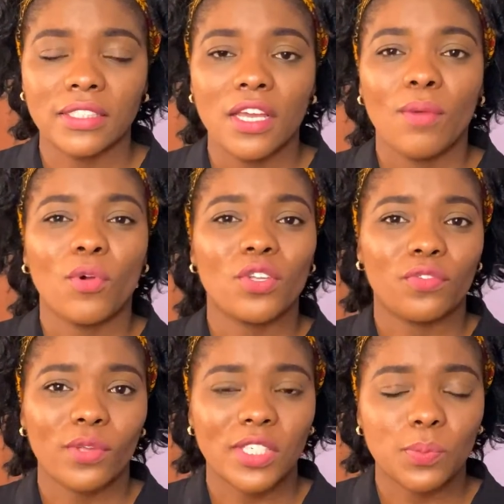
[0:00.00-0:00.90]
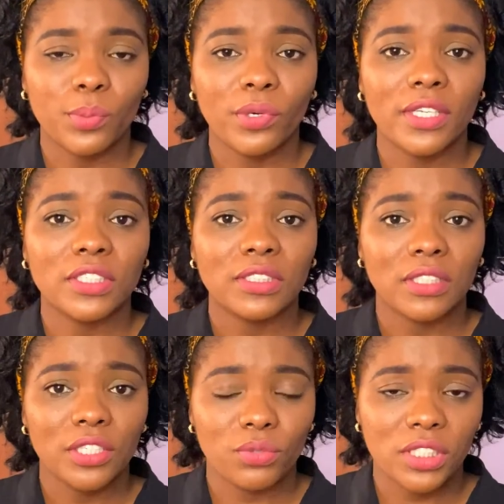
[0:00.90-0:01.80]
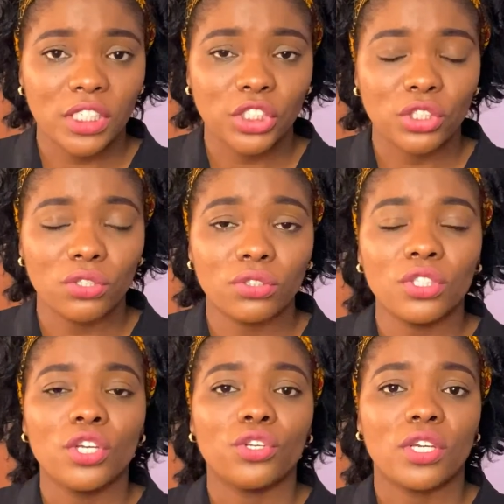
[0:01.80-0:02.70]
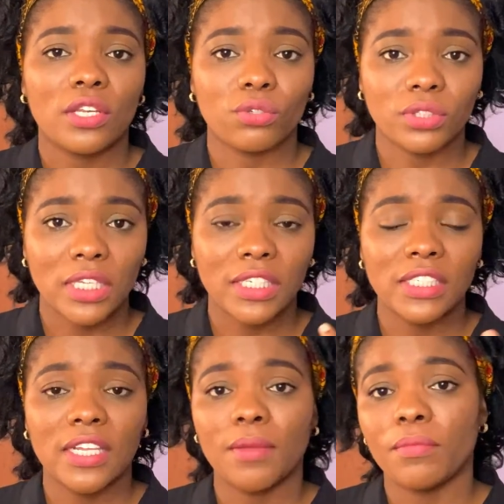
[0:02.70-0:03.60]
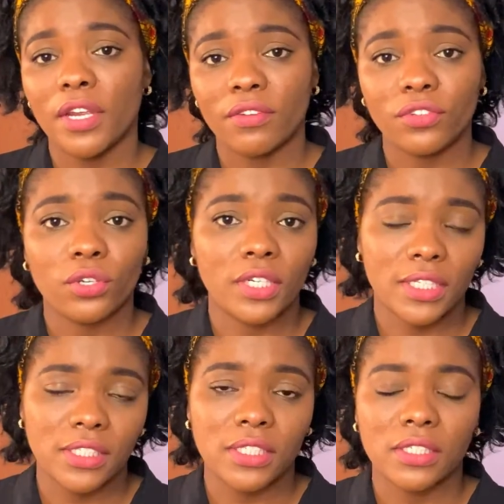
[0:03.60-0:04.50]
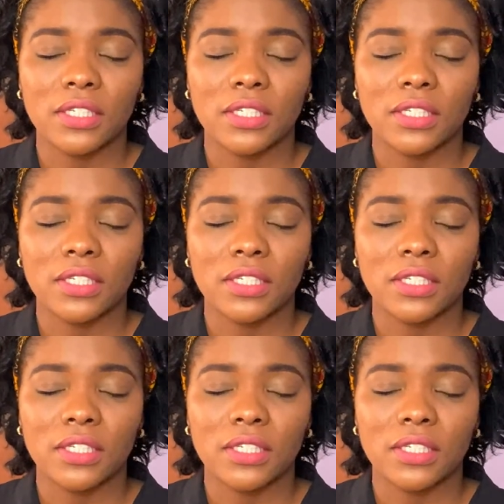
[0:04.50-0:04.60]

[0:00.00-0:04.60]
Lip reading: But if you experience irritation, you can alternate them every other day.